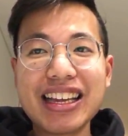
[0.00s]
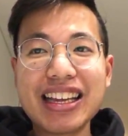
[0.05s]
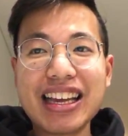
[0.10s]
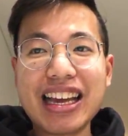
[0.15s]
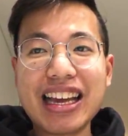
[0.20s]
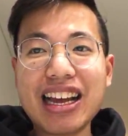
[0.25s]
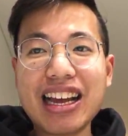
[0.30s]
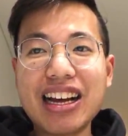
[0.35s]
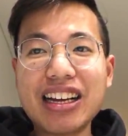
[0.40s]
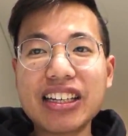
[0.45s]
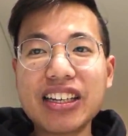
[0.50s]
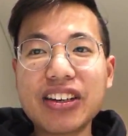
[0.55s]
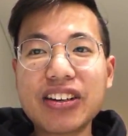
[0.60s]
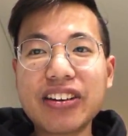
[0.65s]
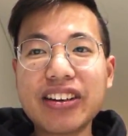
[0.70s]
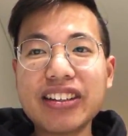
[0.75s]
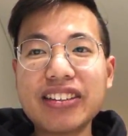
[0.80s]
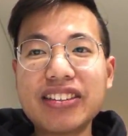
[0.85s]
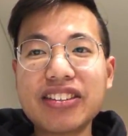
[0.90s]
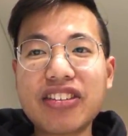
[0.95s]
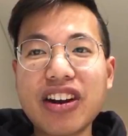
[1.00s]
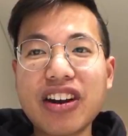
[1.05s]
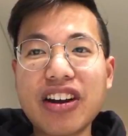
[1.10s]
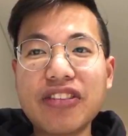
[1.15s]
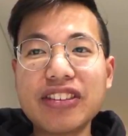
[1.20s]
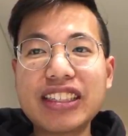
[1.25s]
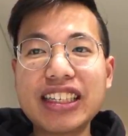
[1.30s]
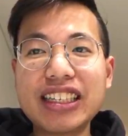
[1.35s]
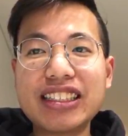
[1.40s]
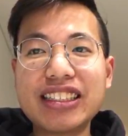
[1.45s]
Are you going to
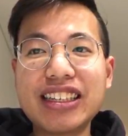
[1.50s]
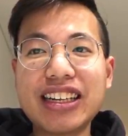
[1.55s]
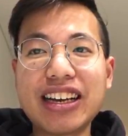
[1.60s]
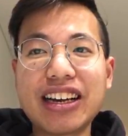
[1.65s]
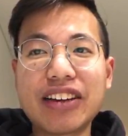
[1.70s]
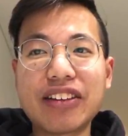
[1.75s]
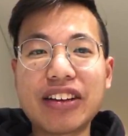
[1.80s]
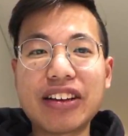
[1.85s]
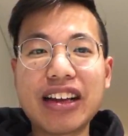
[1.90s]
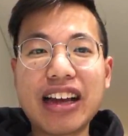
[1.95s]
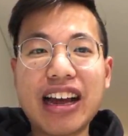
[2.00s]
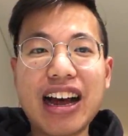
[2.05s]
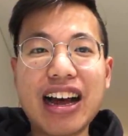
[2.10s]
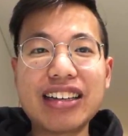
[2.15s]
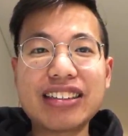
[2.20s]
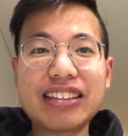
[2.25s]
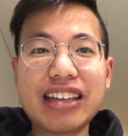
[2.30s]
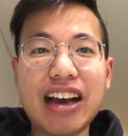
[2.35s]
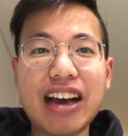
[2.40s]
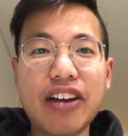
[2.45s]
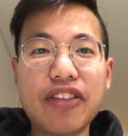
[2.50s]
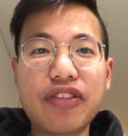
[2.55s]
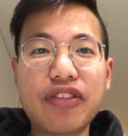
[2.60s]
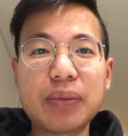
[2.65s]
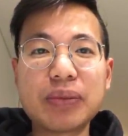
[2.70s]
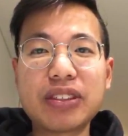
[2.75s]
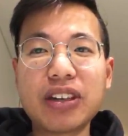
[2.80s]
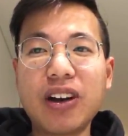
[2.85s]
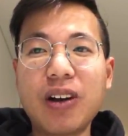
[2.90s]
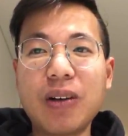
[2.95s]
travel this year? Asked from
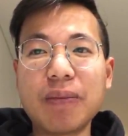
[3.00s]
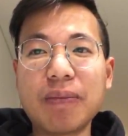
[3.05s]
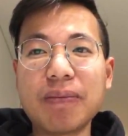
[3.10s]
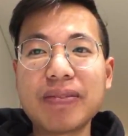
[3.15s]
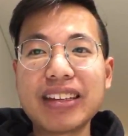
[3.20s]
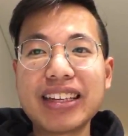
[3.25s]
Tom.